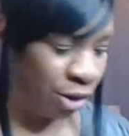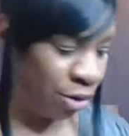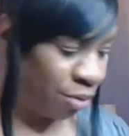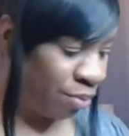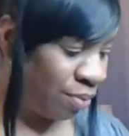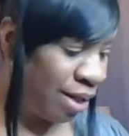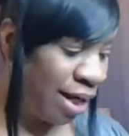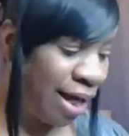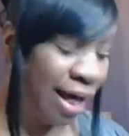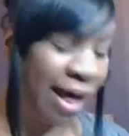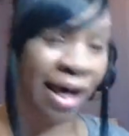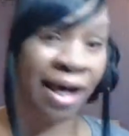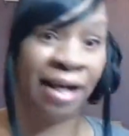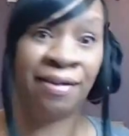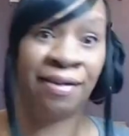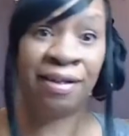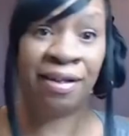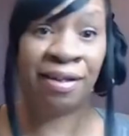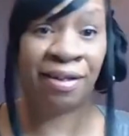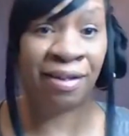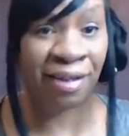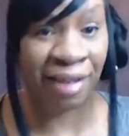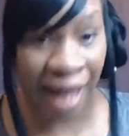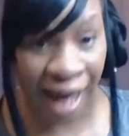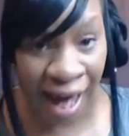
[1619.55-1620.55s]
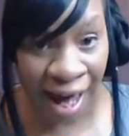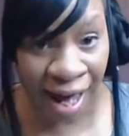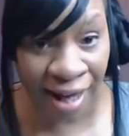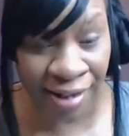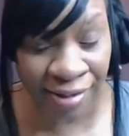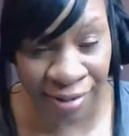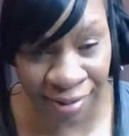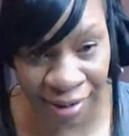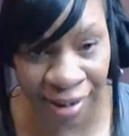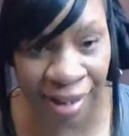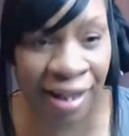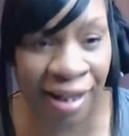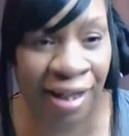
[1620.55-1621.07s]
cute. And the last
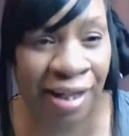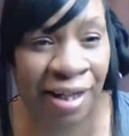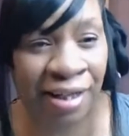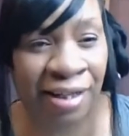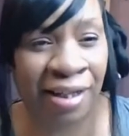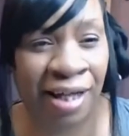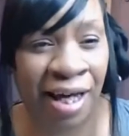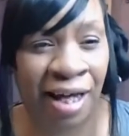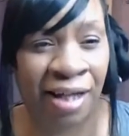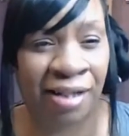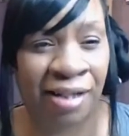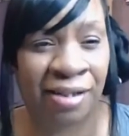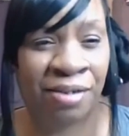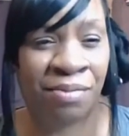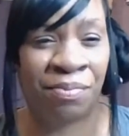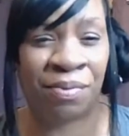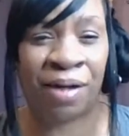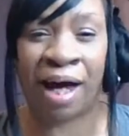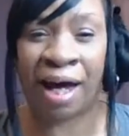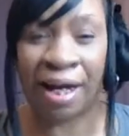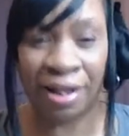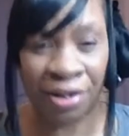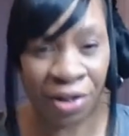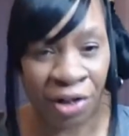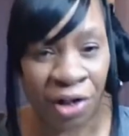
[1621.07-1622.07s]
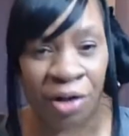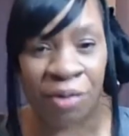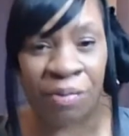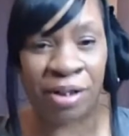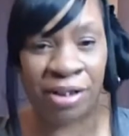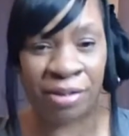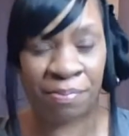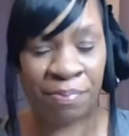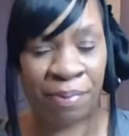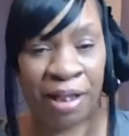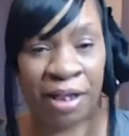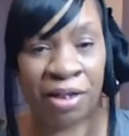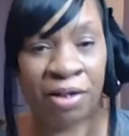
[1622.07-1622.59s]
thing, yes, I know
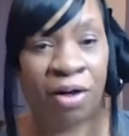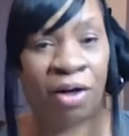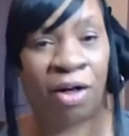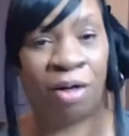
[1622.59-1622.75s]
it's been